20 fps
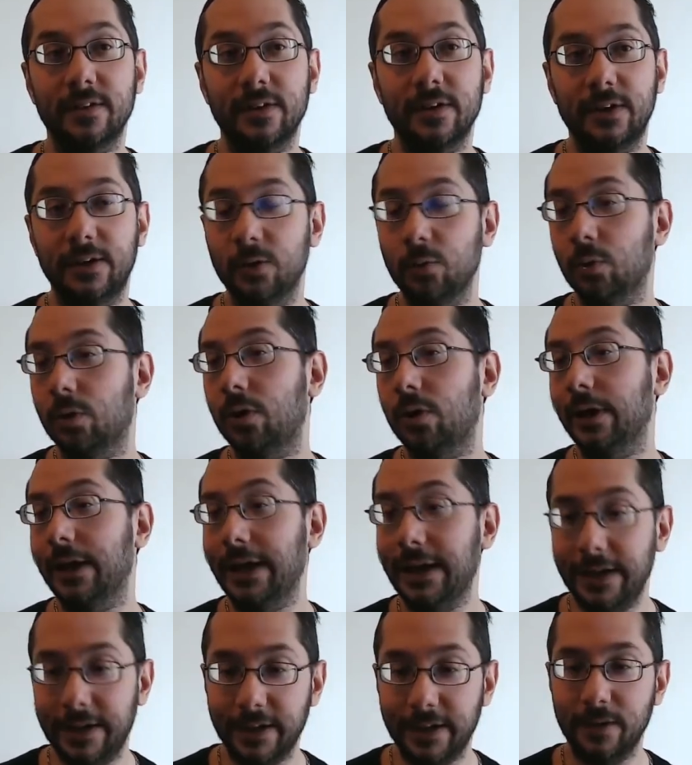You will
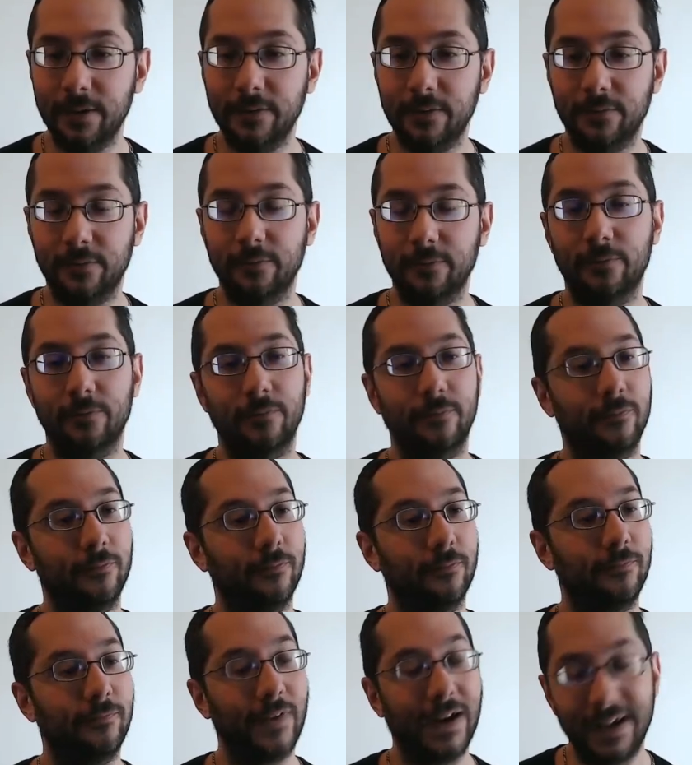hate it,
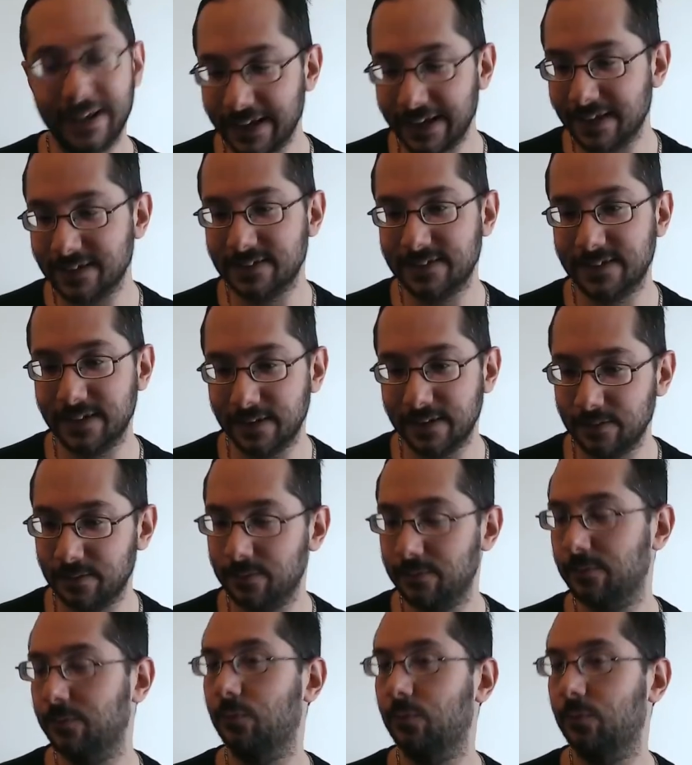fight against it,